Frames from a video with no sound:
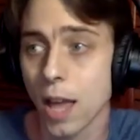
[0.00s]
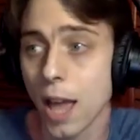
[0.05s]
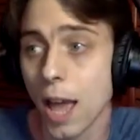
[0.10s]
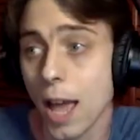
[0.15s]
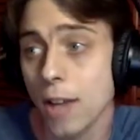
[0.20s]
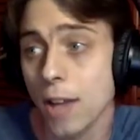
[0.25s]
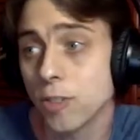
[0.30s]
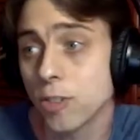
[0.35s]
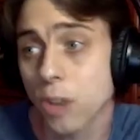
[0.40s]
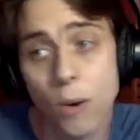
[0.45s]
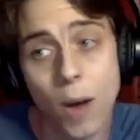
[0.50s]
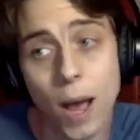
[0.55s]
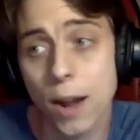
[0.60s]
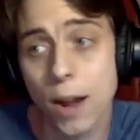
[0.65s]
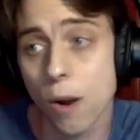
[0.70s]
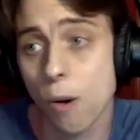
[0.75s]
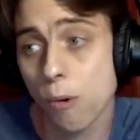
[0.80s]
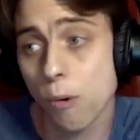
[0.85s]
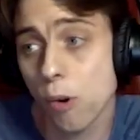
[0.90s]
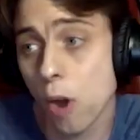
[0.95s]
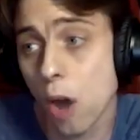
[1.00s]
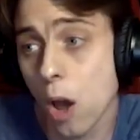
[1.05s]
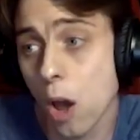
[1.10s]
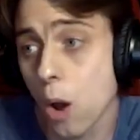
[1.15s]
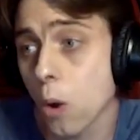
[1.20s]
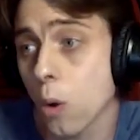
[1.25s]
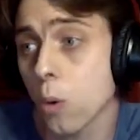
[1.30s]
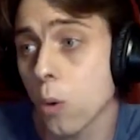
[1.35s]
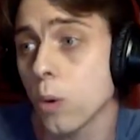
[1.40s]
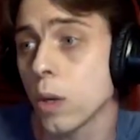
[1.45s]
And so I don't
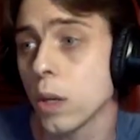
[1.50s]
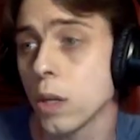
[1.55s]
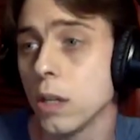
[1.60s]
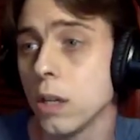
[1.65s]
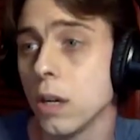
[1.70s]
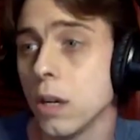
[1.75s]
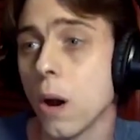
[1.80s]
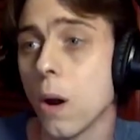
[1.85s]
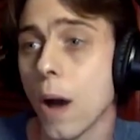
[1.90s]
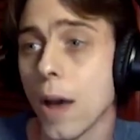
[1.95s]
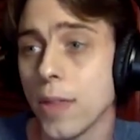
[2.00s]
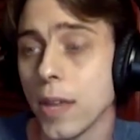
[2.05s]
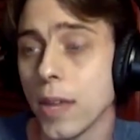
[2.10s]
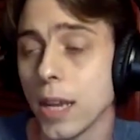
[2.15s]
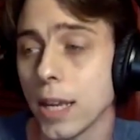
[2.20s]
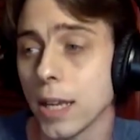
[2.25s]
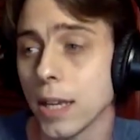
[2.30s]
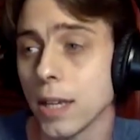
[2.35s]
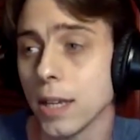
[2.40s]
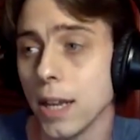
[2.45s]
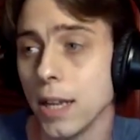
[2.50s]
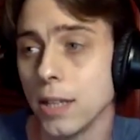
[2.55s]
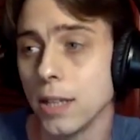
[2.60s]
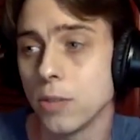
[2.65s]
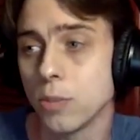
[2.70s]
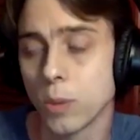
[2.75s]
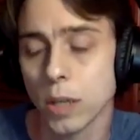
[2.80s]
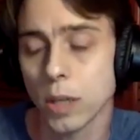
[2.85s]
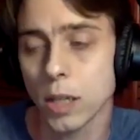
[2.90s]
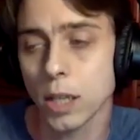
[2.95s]
know, you know, I think it's
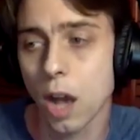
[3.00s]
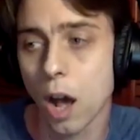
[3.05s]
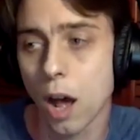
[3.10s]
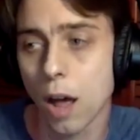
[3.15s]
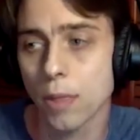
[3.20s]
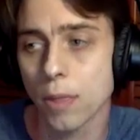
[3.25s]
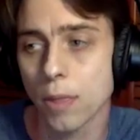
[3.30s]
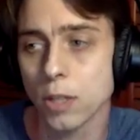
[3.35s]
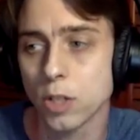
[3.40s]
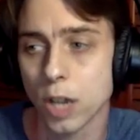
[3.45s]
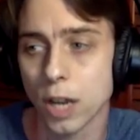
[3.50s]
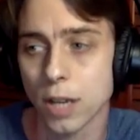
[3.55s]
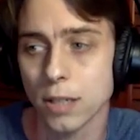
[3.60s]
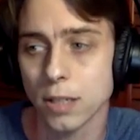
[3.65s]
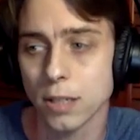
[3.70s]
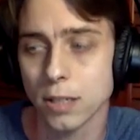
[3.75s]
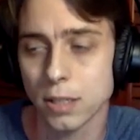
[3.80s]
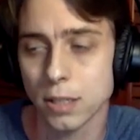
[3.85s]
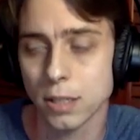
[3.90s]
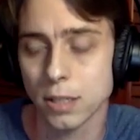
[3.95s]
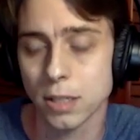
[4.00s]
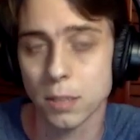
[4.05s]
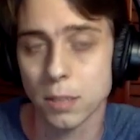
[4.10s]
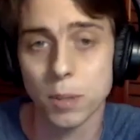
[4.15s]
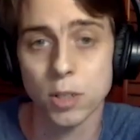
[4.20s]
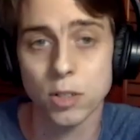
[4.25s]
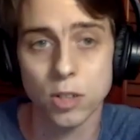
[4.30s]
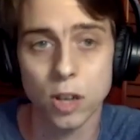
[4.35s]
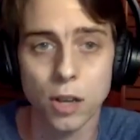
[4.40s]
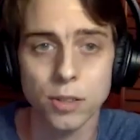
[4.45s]
really on the justice system.
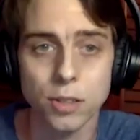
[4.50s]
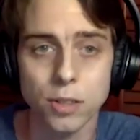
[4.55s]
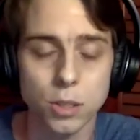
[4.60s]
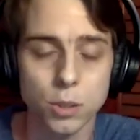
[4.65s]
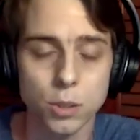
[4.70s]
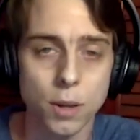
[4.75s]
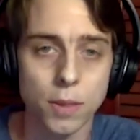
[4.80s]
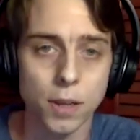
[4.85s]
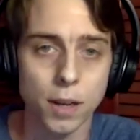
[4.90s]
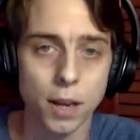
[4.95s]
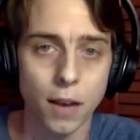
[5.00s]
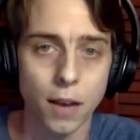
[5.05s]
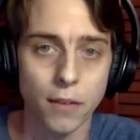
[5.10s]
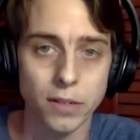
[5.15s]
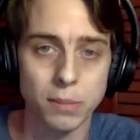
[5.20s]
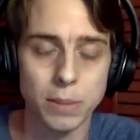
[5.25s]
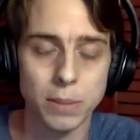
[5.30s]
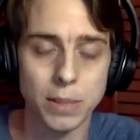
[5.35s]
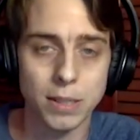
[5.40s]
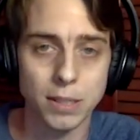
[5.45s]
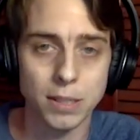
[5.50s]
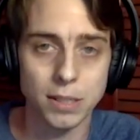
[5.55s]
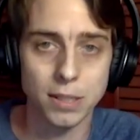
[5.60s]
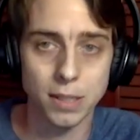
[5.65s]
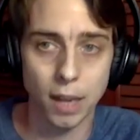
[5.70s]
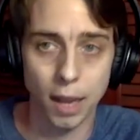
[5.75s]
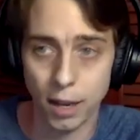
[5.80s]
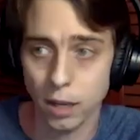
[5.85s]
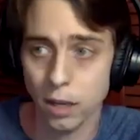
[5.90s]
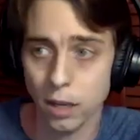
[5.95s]
It's also on the government to
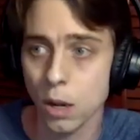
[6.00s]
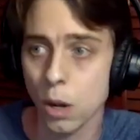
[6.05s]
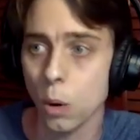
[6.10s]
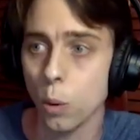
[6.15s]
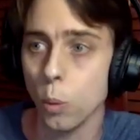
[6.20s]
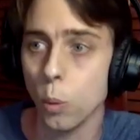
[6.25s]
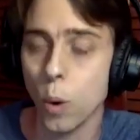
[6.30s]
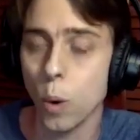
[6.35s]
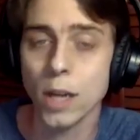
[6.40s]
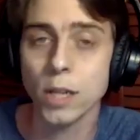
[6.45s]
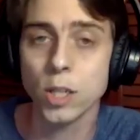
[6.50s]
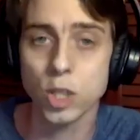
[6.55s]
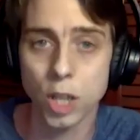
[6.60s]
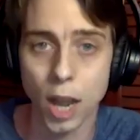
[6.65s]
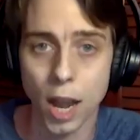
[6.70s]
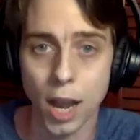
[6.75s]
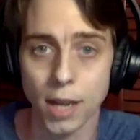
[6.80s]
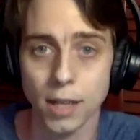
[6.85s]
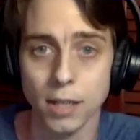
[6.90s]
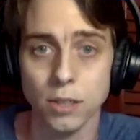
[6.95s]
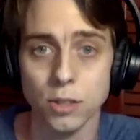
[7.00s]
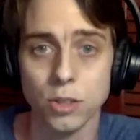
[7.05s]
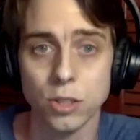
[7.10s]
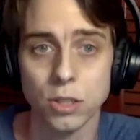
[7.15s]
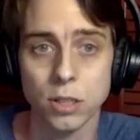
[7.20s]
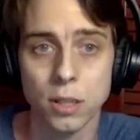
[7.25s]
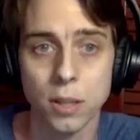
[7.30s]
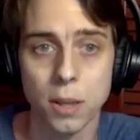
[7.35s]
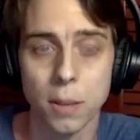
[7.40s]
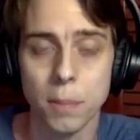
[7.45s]
say what
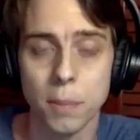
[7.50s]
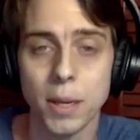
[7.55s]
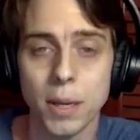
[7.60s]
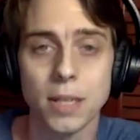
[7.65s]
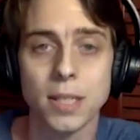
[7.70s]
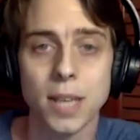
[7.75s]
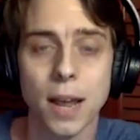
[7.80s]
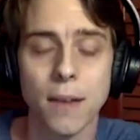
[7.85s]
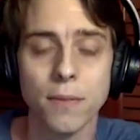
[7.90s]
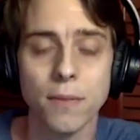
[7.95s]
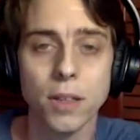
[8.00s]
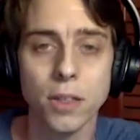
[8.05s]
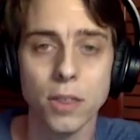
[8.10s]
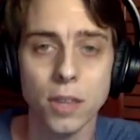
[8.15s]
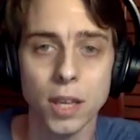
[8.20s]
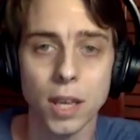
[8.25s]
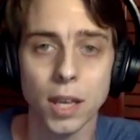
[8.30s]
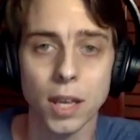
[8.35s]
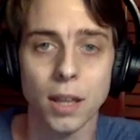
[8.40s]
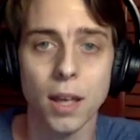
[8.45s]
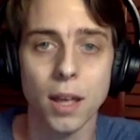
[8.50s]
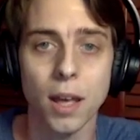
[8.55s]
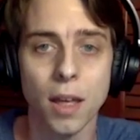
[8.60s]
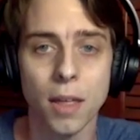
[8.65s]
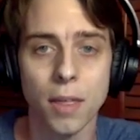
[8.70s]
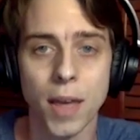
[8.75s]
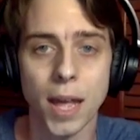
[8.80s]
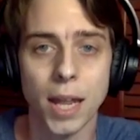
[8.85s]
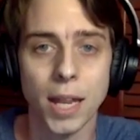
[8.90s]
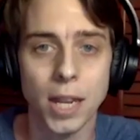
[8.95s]
changed, because everything
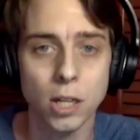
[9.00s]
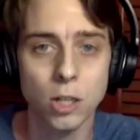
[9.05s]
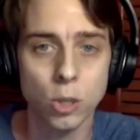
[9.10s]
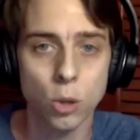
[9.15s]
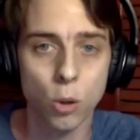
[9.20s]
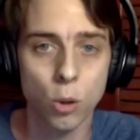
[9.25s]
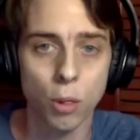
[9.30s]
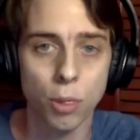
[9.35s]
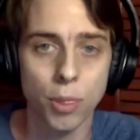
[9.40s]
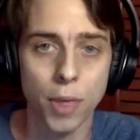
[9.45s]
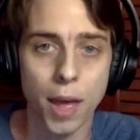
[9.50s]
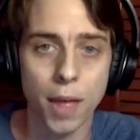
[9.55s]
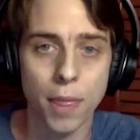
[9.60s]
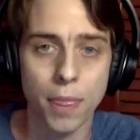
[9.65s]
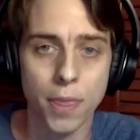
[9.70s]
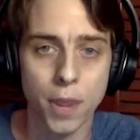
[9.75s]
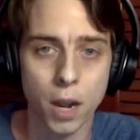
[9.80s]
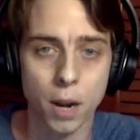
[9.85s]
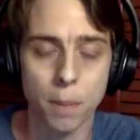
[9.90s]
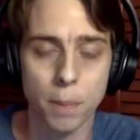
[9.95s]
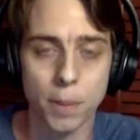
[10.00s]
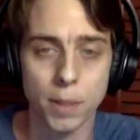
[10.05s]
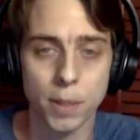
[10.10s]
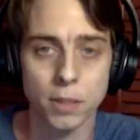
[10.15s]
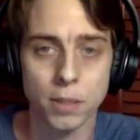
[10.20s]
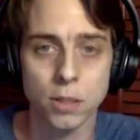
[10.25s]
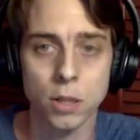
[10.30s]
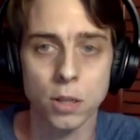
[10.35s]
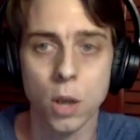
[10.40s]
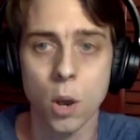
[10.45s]
that he told that
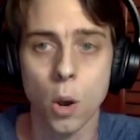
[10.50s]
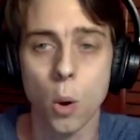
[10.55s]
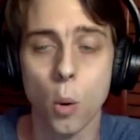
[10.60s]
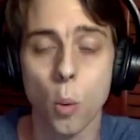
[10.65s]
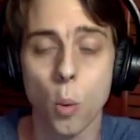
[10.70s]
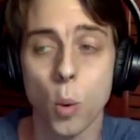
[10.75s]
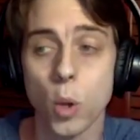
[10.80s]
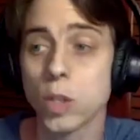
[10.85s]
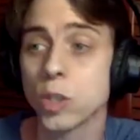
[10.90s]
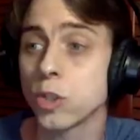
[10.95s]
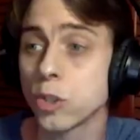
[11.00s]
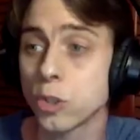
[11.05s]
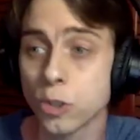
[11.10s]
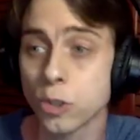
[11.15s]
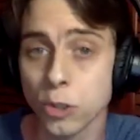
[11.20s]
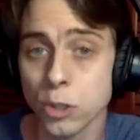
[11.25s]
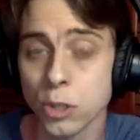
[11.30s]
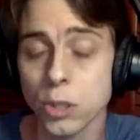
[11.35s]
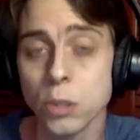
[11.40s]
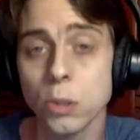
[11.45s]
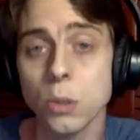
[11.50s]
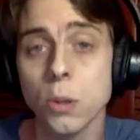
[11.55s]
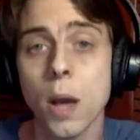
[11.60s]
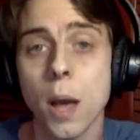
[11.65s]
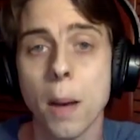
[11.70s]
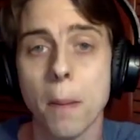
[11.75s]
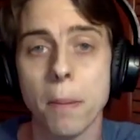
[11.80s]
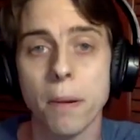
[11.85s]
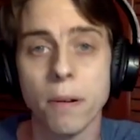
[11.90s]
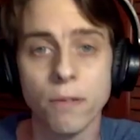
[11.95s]
therapist was true
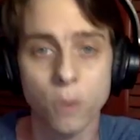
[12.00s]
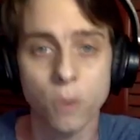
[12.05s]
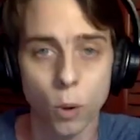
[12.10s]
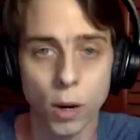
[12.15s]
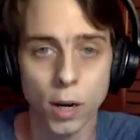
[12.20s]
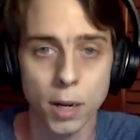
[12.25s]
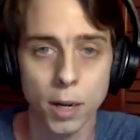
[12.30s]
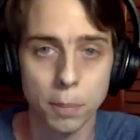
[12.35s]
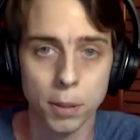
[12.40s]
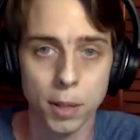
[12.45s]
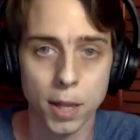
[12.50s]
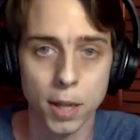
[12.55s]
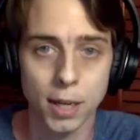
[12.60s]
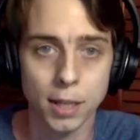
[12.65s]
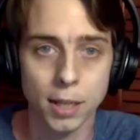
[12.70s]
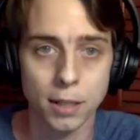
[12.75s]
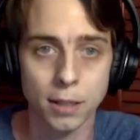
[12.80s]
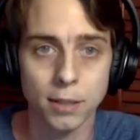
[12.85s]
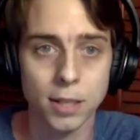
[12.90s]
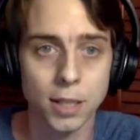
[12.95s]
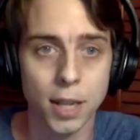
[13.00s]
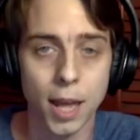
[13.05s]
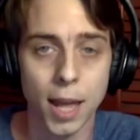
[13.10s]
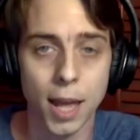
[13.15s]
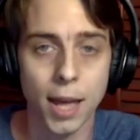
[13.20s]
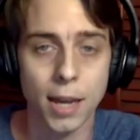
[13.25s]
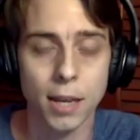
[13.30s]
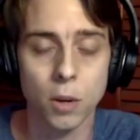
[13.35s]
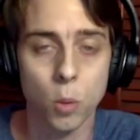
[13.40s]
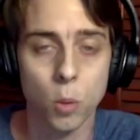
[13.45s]
before he pled guilty,
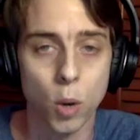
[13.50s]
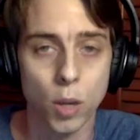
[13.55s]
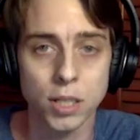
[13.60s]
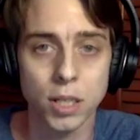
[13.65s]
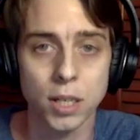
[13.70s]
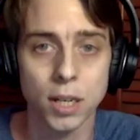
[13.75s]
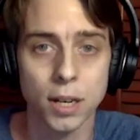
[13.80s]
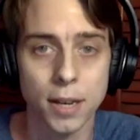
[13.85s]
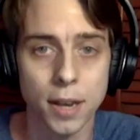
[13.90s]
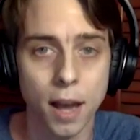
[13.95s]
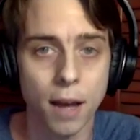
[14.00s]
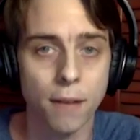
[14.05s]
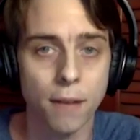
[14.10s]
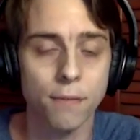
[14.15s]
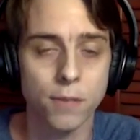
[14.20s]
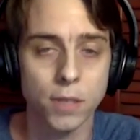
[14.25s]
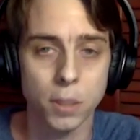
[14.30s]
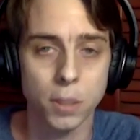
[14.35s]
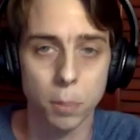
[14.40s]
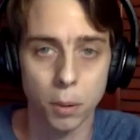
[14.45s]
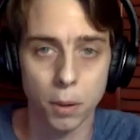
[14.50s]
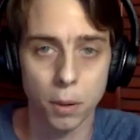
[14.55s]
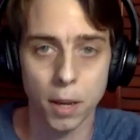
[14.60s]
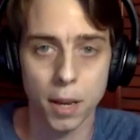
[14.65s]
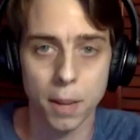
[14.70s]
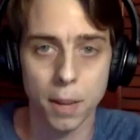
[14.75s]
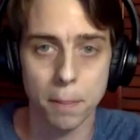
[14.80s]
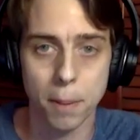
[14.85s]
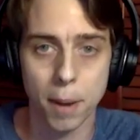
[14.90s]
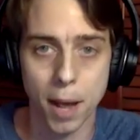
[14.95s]
and it wasn't enough to put
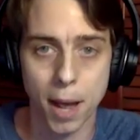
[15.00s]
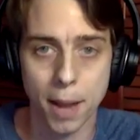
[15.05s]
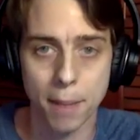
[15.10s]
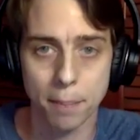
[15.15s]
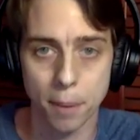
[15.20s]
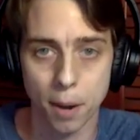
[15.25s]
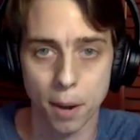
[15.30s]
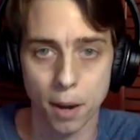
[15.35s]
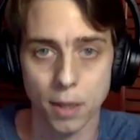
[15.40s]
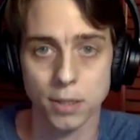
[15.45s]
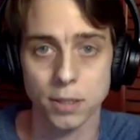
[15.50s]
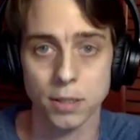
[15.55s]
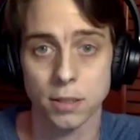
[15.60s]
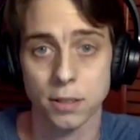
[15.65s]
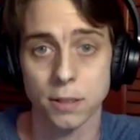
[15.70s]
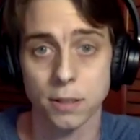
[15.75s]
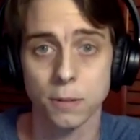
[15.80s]
him behind bars.